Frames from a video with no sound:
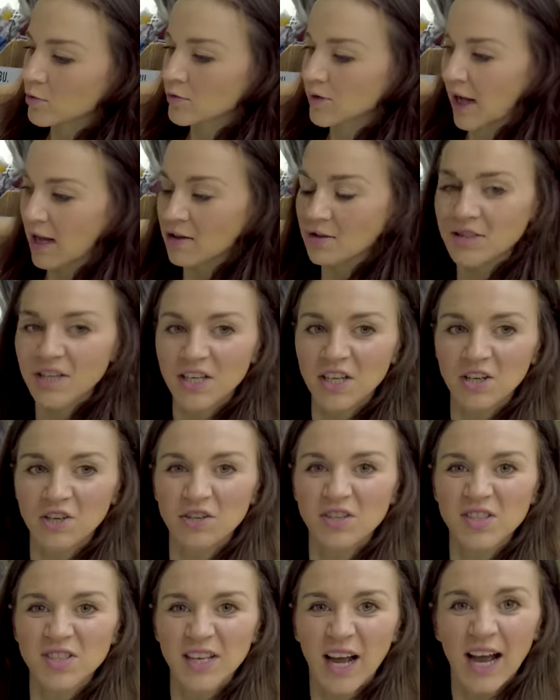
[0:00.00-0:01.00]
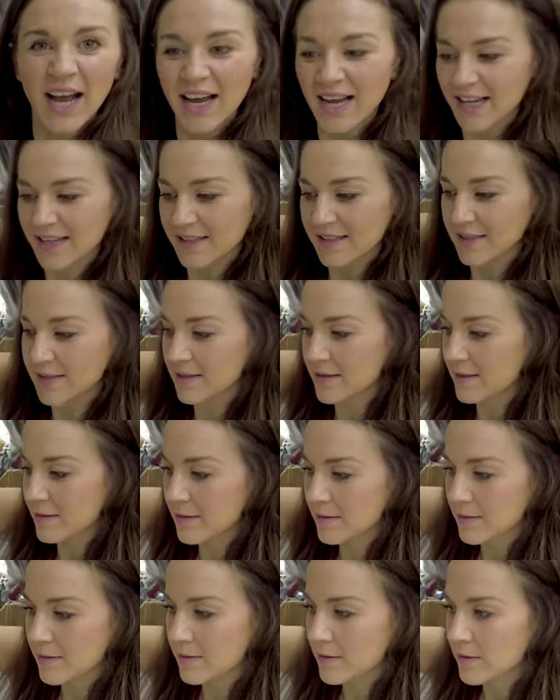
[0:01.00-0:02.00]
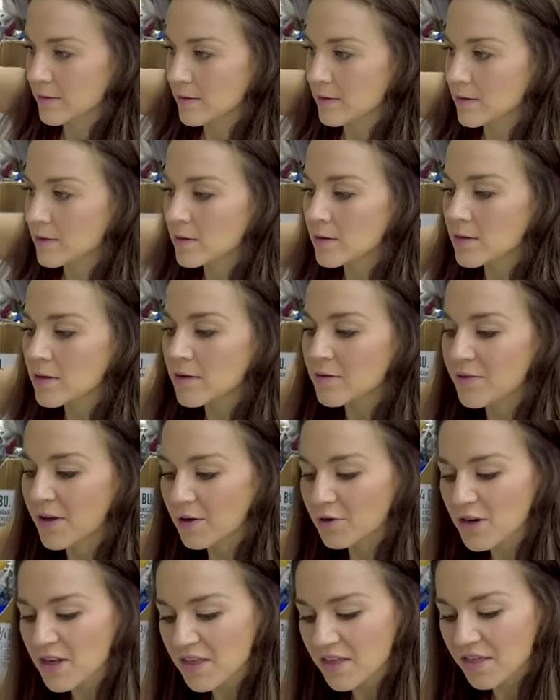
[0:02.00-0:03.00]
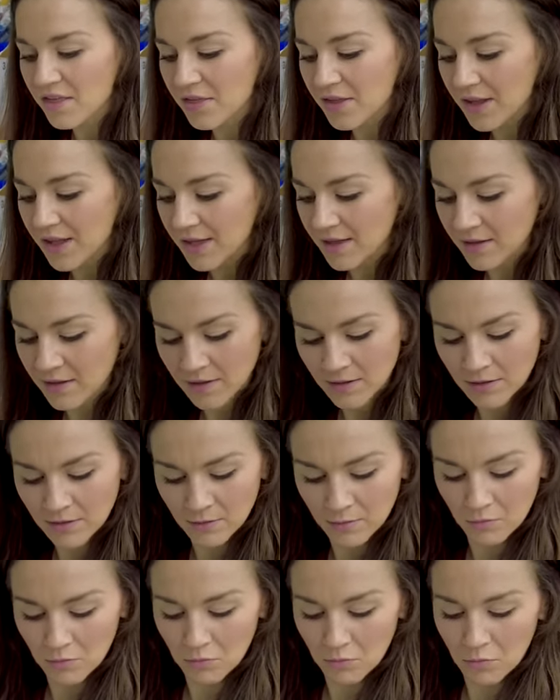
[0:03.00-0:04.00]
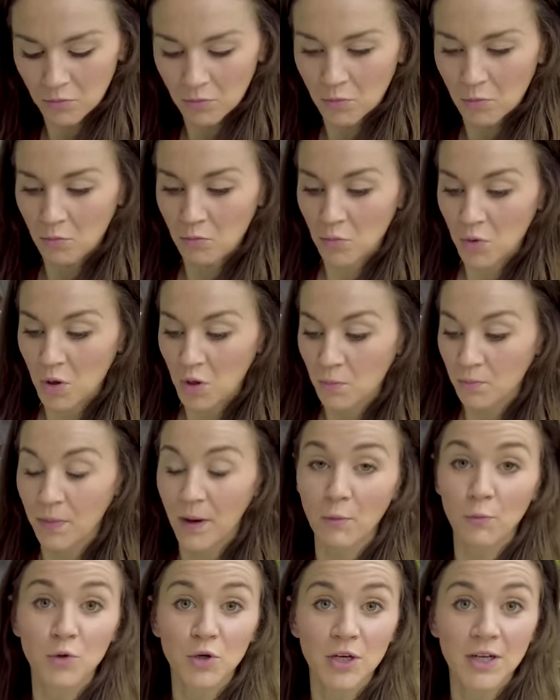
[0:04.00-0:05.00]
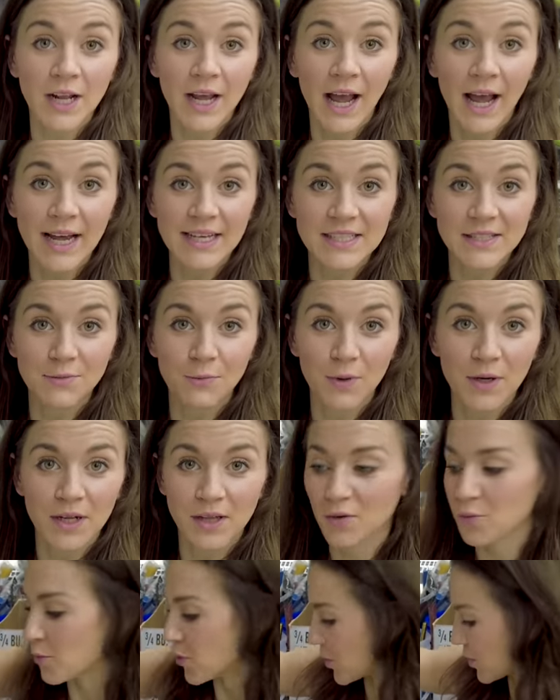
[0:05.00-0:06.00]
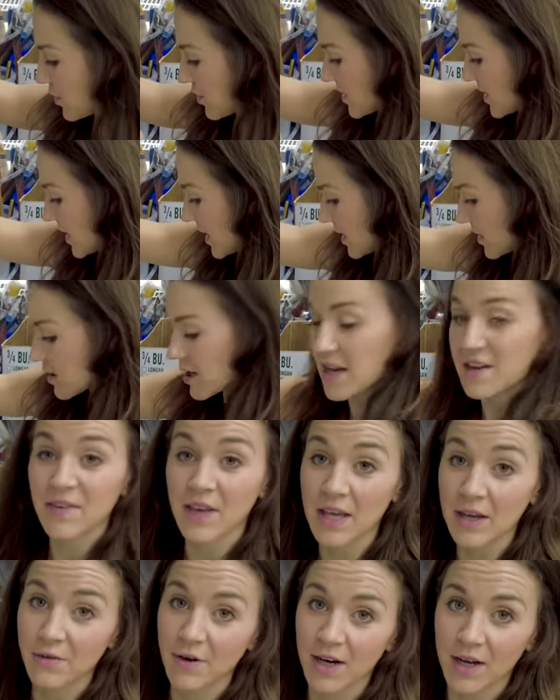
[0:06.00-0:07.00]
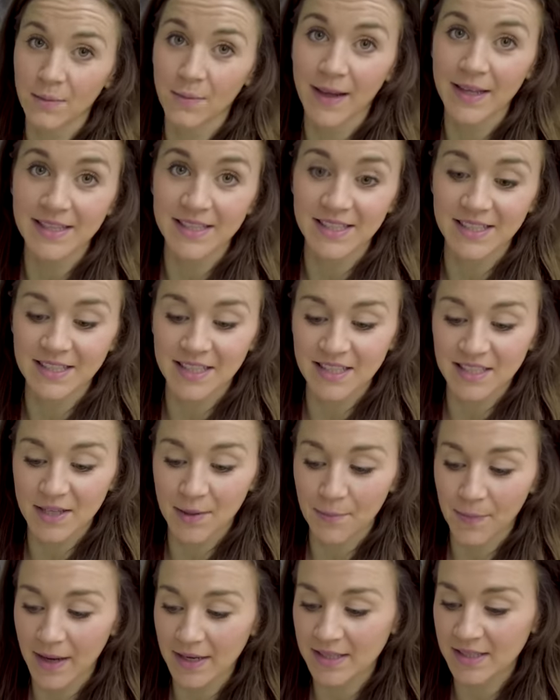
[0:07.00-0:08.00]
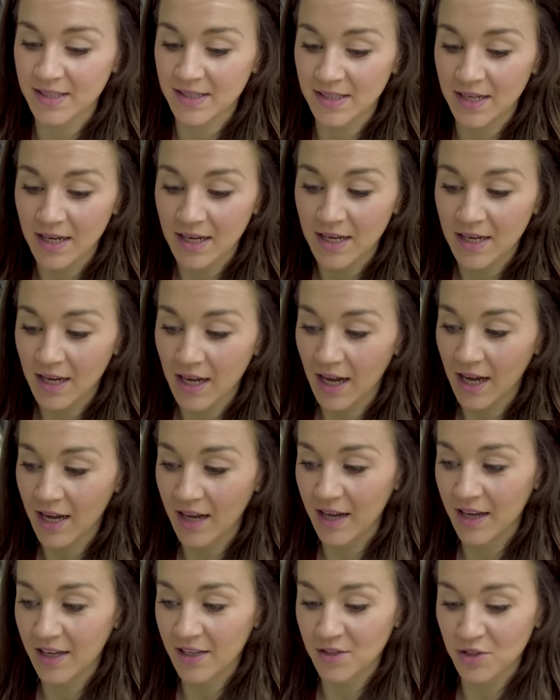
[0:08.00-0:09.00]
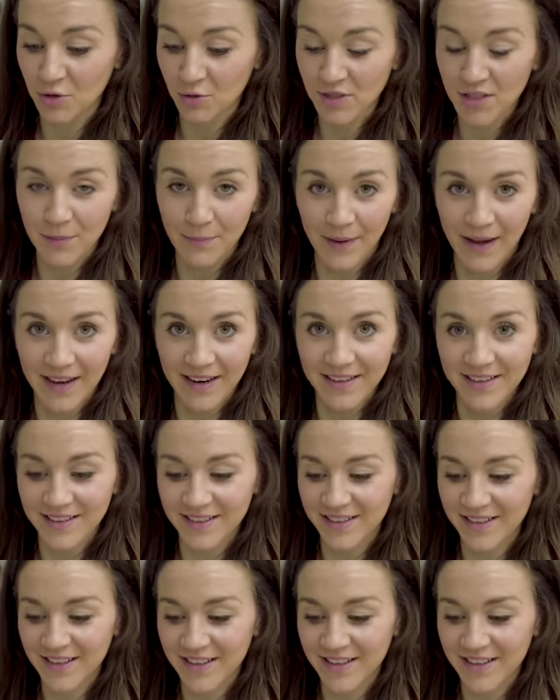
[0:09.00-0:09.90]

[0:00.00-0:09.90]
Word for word: that looks like a good size. Very thin, but we're gonna ask one of the workers here if he recommends this as the best uh, dosa pan.